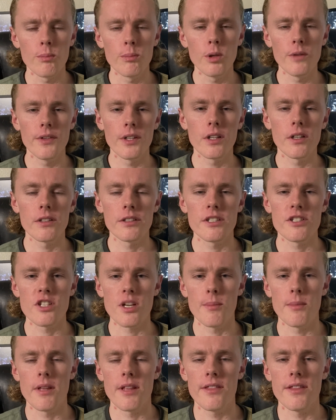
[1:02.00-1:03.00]
moving on to
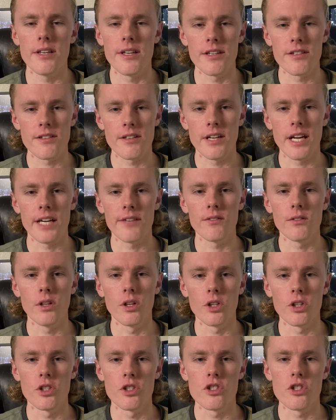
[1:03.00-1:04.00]
some of the things that I've
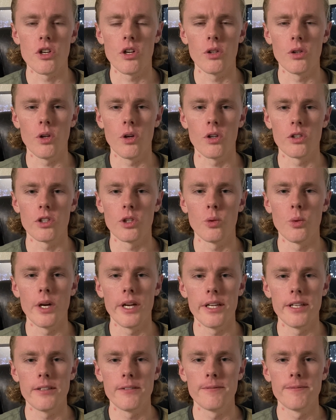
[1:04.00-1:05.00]
learned along the
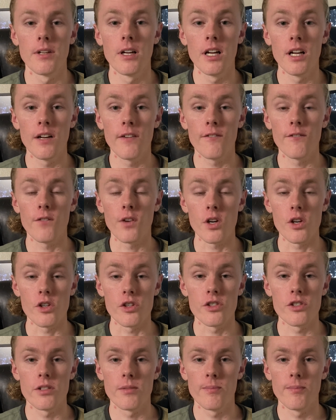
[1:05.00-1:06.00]
way.
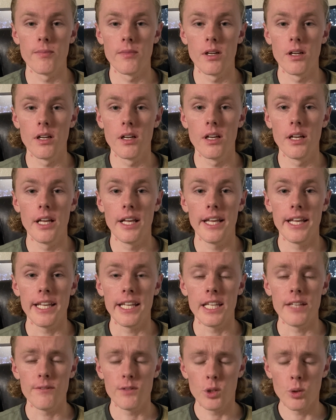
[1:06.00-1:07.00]
First,
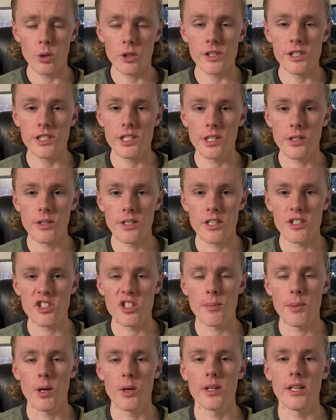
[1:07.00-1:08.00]
if you are serious
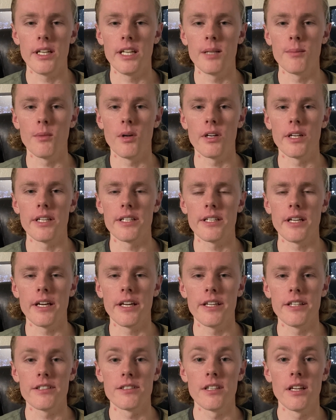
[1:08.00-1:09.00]
about getting
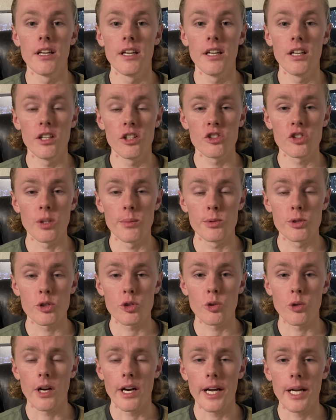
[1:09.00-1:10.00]
monetized,
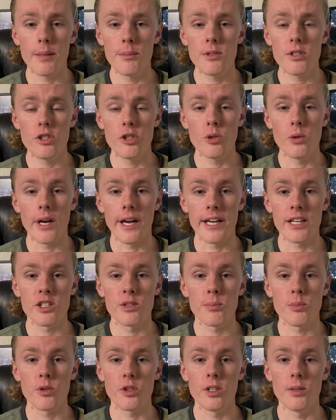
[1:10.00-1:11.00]
subscribe to X
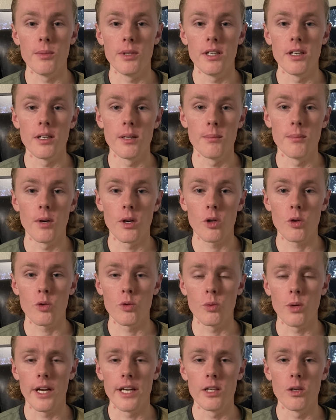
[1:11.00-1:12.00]
Premium
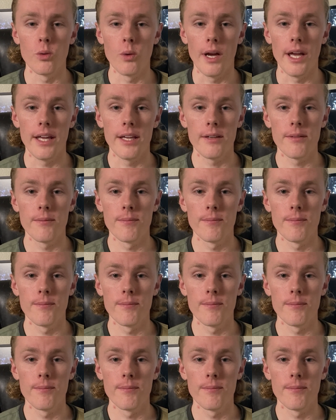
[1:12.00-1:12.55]
right away.